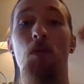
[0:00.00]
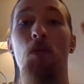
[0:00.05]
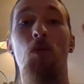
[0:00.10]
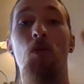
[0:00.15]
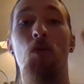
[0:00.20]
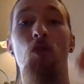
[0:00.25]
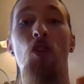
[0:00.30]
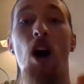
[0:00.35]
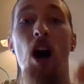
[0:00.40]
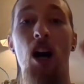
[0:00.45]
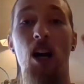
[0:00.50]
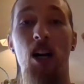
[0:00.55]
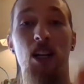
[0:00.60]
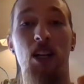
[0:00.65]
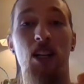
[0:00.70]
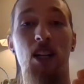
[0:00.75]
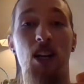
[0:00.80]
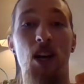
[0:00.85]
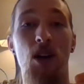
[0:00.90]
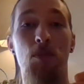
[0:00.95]
rock.
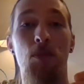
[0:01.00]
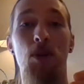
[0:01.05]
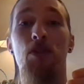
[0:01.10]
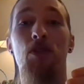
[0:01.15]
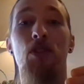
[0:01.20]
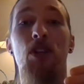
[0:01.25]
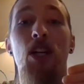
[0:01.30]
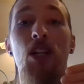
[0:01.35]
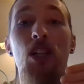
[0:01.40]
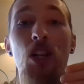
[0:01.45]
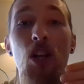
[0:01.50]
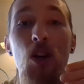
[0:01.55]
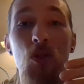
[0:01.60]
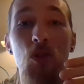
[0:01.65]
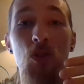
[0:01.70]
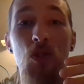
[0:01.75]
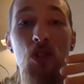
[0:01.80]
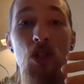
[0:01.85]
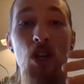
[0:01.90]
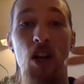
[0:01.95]
But if you get
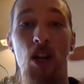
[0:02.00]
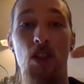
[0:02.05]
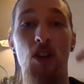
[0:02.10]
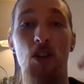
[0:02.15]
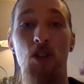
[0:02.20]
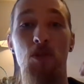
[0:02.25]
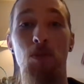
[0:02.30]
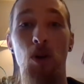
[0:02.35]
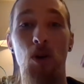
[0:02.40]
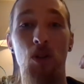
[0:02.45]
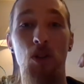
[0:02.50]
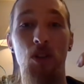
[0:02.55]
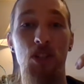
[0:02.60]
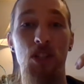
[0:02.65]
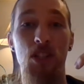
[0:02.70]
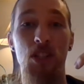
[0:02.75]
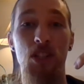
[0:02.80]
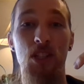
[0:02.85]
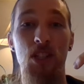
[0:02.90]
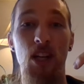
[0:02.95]
close, there's
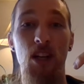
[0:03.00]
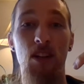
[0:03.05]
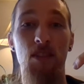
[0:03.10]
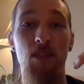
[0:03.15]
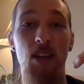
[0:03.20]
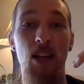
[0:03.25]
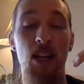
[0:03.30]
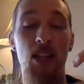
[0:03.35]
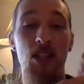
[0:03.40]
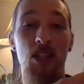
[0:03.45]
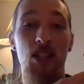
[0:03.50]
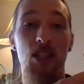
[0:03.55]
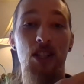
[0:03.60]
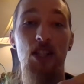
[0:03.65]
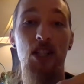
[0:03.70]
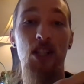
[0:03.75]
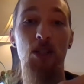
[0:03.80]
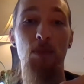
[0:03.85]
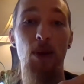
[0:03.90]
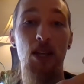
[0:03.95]
boulders and stuff, and you can
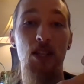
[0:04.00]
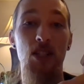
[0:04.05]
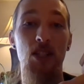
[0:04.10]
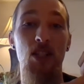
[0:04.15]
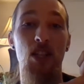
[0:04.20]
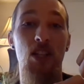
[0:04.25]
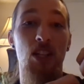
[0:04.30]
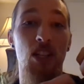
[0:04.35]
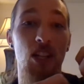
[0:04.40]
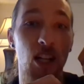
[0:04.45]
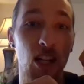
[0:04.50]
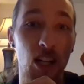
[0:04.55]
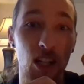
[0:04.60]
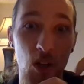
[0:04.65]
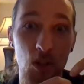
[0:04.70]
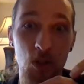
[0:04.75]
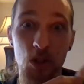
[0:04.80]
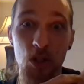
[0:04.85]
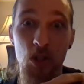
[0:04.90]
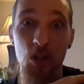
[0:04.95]
see spaces. And you get
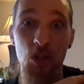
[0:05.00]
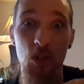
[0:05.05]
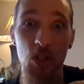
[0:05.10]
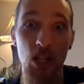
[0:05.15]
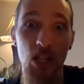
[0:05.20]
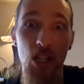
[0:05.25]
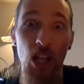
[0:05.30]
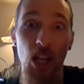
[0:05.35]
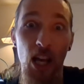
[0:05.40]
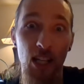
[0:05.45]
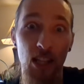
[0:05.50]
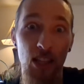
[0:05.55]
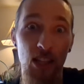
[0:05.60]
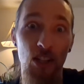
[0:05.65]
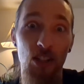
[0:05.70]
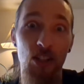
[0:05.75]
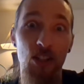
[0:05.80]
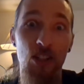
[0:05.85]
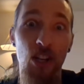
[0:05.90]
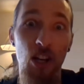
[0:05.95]
closer, you see like
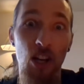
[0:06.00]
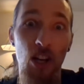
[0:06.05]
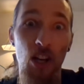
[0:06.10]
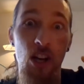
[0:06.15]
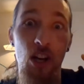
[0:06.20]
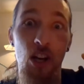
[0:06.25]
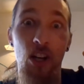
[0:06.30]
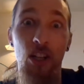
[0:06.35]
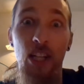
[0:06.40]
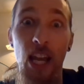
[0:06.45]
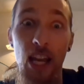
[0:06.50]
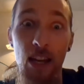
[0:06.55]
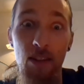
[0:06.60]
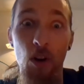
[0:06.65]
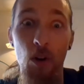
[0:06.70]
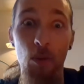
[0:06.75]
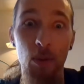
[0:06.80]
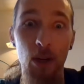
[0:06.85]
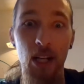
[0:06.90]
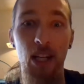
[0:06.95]
there's a cave
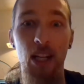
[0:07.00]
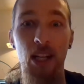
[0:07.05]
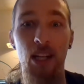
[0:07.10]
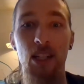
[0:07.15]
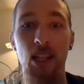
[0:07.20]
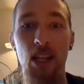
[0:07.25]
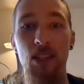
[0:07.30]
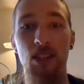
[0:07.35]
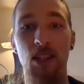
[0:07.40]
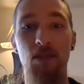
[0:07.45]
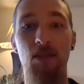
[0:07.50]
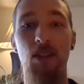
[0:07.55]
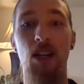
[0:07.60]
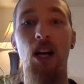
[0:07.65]
opening and stuff.